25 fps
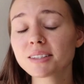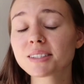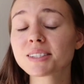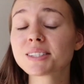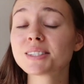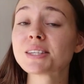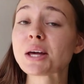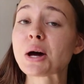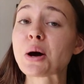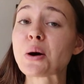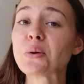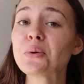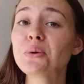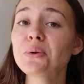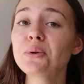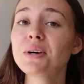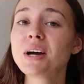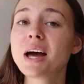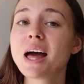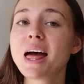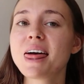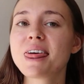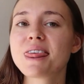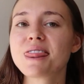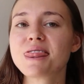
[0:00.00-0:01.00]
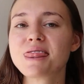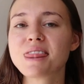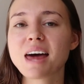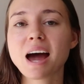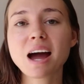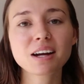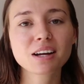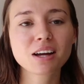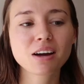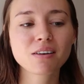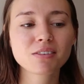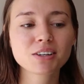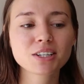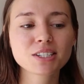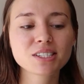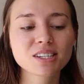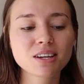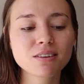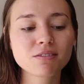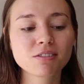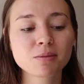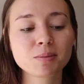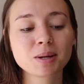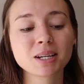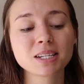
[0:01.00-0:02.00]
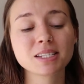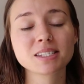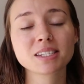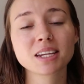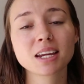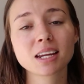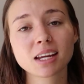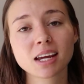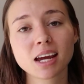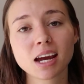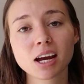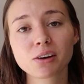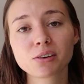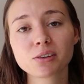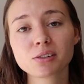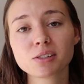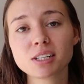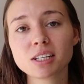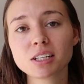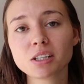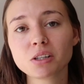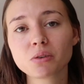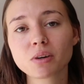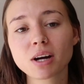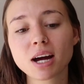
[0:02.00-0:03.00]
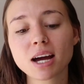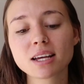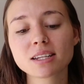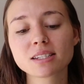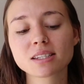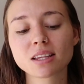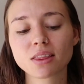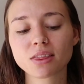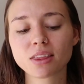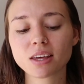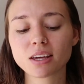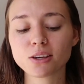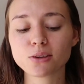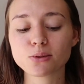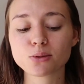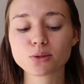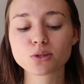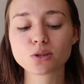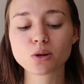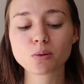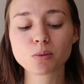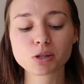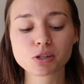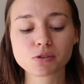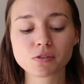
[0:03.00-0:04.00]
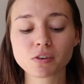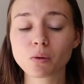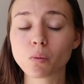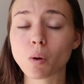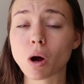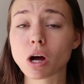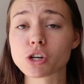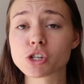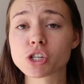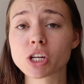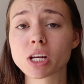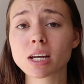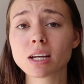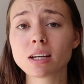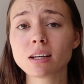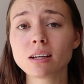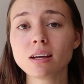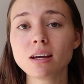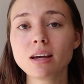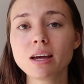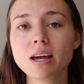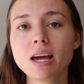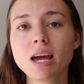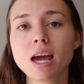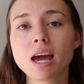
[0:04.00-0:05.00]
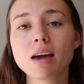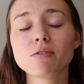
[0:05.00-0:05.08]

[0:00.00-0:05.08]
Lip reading: So that covers it for my skincare routine, you guys. Thank you so much for watching.